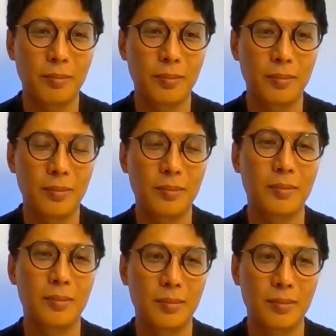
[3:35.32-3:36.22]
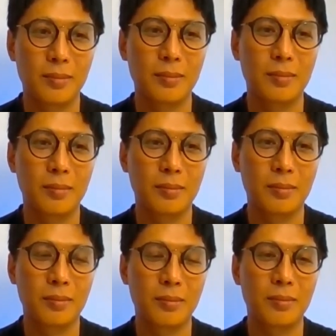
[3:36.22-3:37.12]

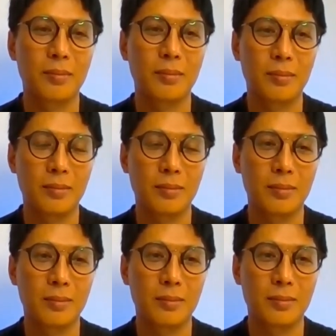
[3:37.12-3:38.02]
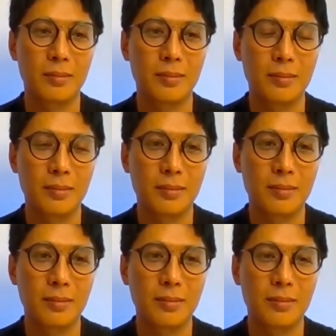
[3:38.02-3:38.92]

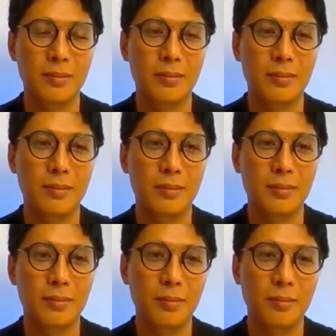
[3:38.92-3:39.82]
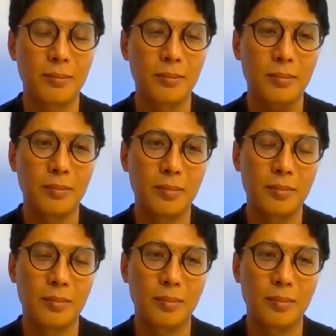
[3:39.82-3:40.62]
(silent)